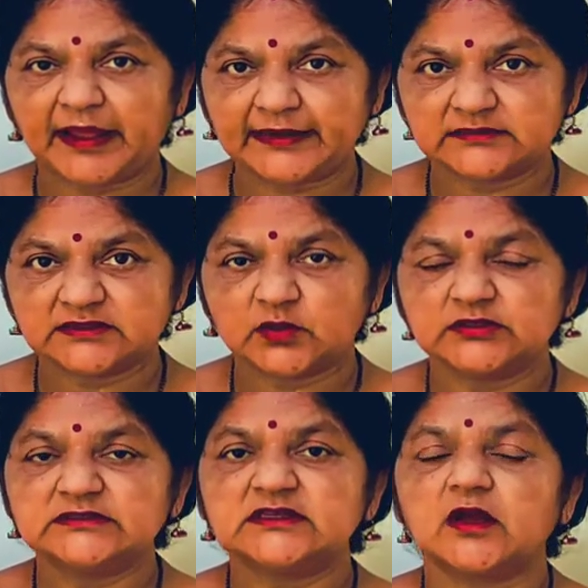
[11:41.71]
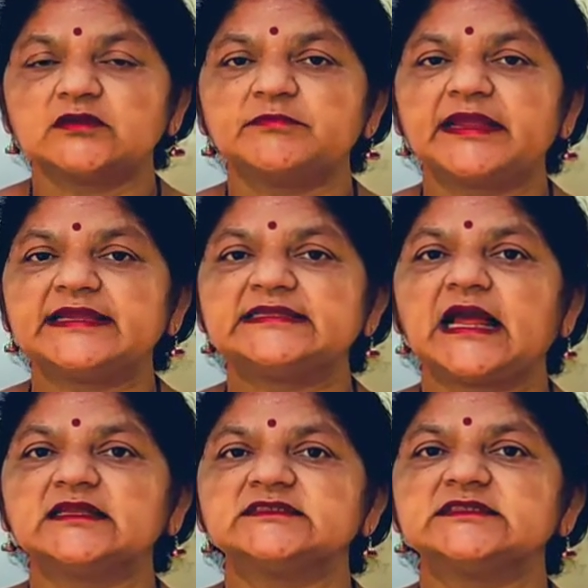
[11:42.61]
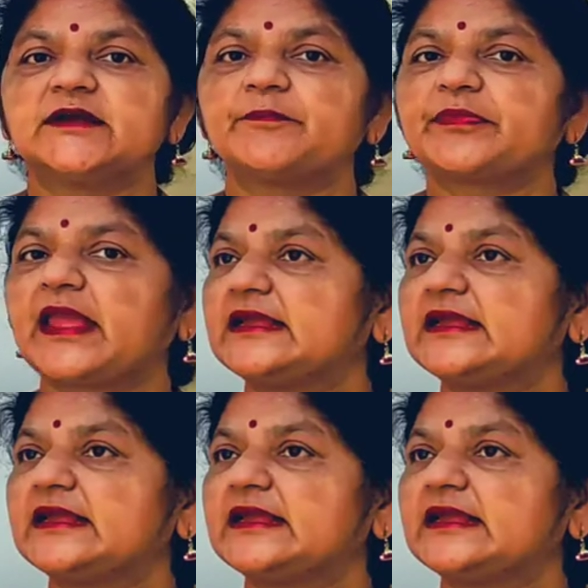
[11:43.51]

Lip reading: when the cake is being cut.